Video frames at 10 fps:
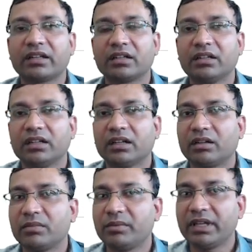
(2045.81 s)
or like
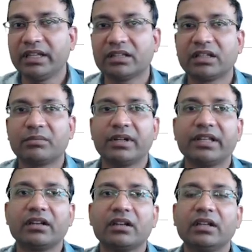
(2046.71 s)
a maybe any
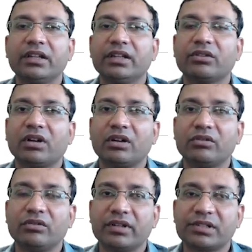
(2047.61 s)
other material,
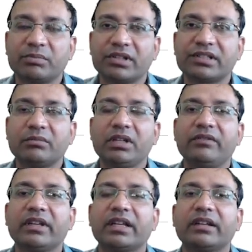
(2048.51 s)
how
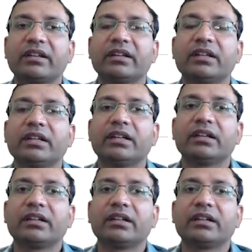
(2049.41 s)
responsibly we can